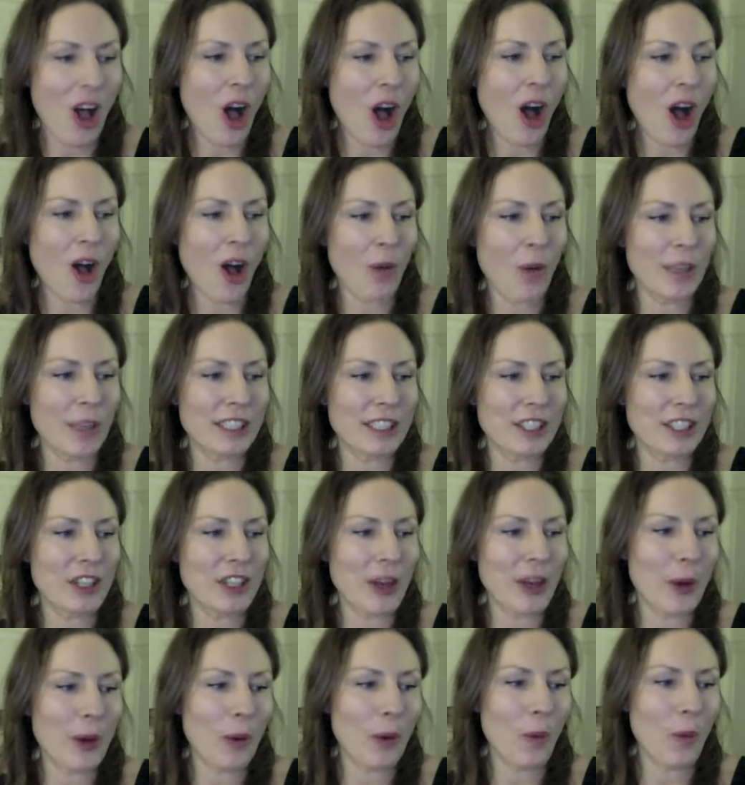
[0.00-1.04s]
all wanted to
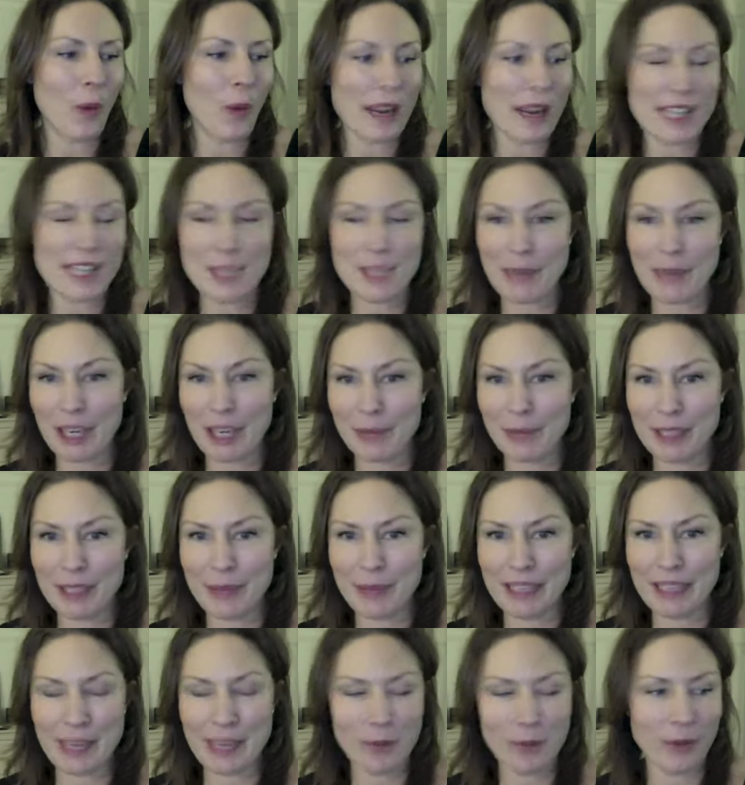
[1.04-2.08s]
know, what inspired me to
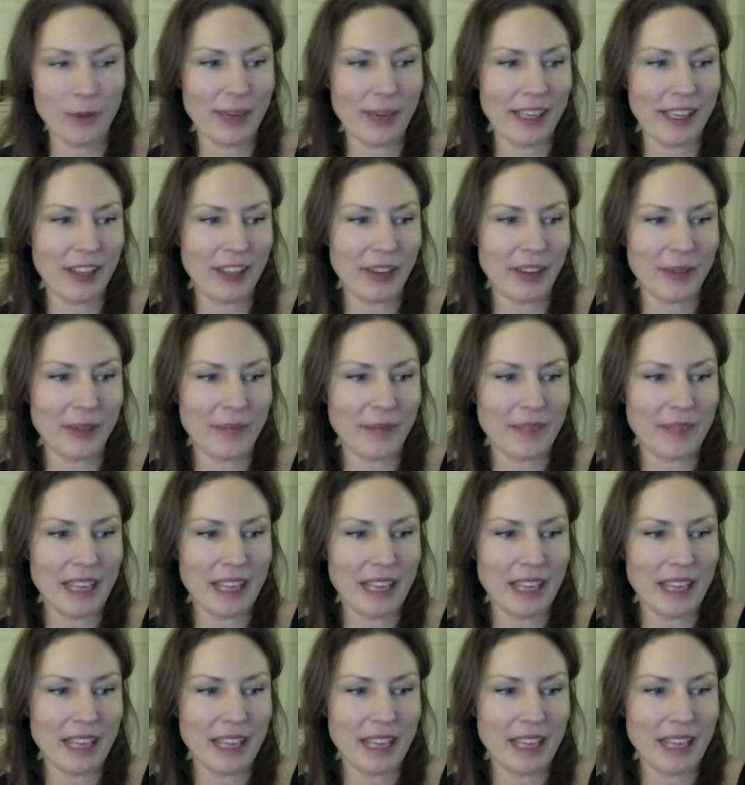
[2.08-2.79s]
become a writer?